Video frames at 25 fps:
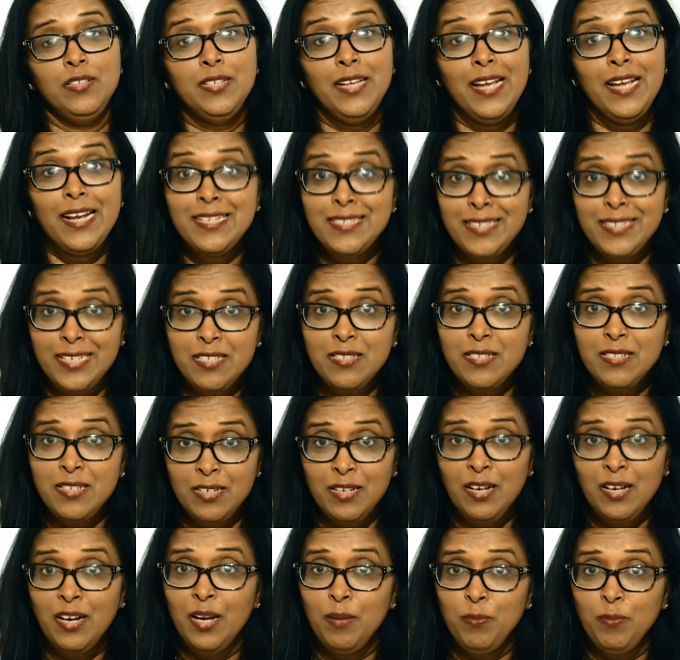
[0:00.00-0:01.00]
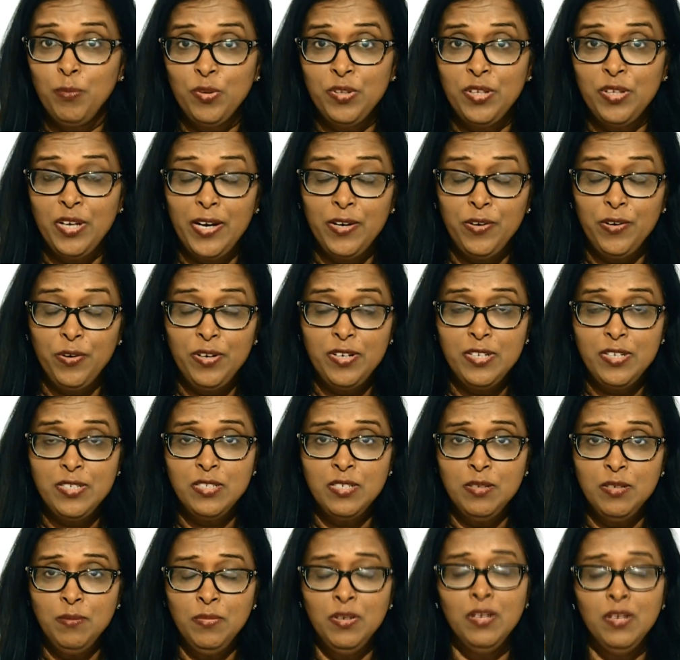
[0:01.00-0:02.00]
existing
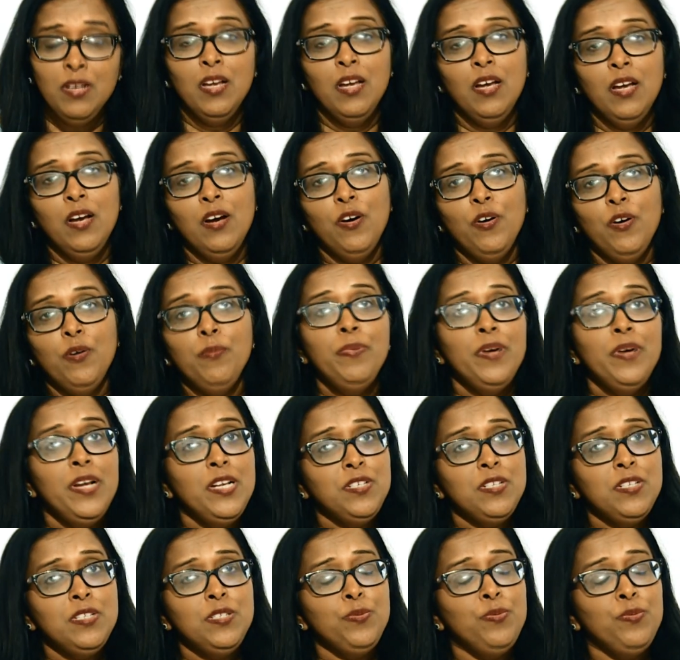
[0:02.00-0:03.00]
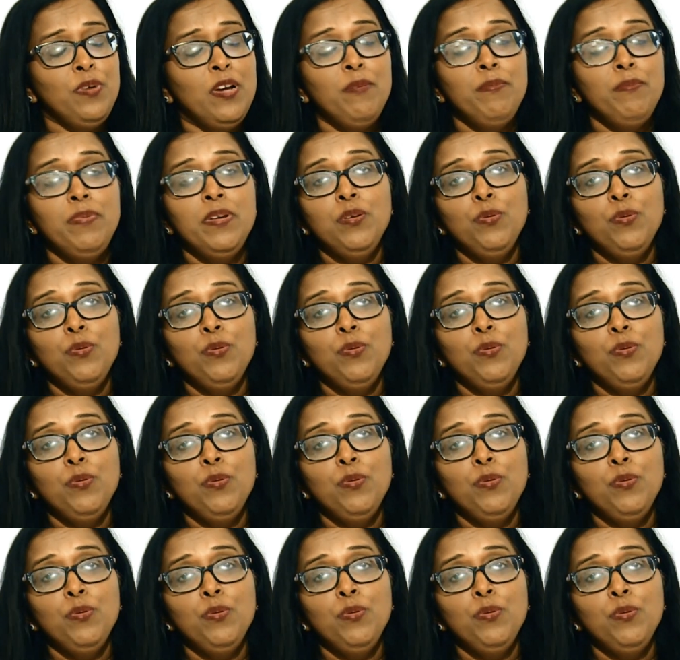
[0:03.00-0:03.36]
hypothyroidism or patients who have